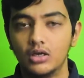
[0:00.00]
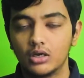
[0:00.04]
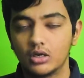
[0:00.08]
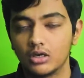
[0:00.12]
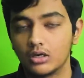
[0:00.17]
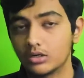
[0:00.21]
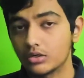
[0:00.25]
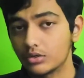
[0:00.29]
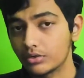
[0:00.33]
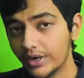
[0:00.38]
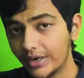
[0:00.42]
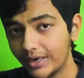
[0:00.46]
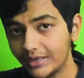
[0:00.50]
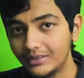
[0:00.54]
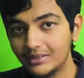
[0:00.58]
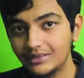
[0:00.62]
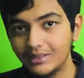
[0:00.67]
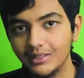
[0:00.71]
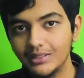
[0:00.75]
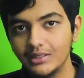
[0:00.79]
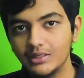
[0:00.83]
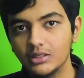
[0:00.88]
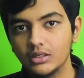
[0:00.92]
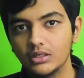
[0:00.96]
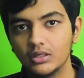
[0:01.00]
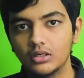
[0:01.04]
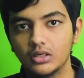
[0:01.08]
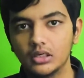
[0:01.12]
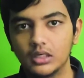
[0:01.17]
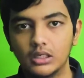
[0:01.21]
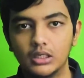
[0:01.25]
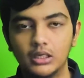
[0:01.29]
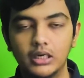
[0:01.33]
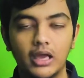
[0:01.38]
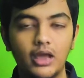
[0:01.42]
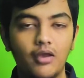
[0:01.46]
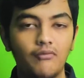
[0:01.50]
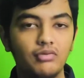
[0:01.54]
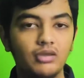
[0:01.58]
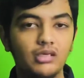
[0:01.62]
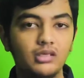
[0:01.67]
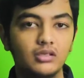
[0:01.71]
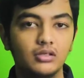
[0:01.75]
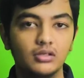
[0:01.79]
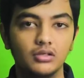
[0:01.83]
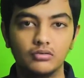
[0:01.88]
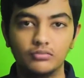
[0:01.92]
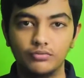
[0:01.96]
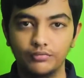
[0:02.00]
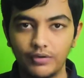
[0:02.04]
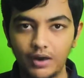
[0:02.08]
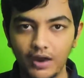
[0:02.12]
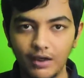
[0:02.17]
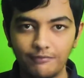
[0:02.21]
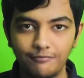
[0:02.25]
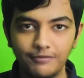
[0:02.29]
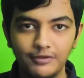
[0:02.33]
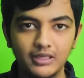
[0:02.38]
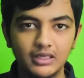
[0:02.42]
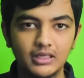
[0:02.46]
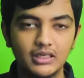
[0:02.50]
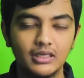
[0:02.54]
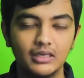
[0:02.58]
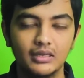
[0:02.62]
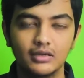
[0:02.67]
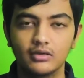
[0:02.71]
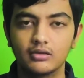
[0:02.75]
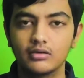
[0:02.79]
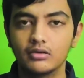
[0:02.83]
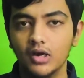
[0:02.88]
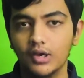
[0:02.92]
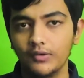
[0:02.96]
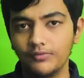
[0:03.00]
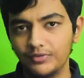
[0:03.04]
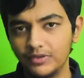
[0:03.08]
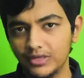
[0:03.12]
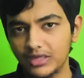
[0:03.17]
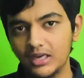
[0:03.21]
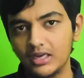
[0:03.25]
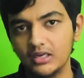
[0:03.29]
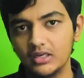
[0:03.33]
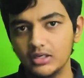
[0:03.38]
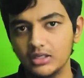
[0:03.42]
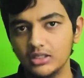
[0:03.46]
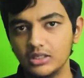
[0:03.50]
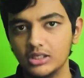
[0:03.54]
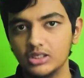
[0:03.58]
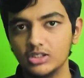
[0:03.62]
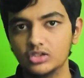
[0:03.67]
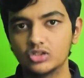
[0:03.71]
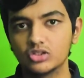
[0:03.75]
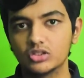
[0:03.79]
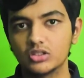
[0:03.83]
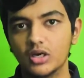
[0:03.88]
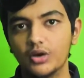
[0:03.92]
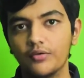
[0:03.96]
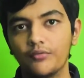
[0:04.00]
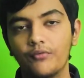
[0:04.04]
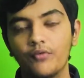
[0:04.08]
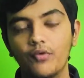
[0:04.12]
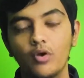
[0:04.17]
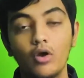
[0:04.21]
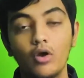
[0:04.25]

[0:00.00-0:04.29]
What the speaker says: writing, having graphic editing and stuff,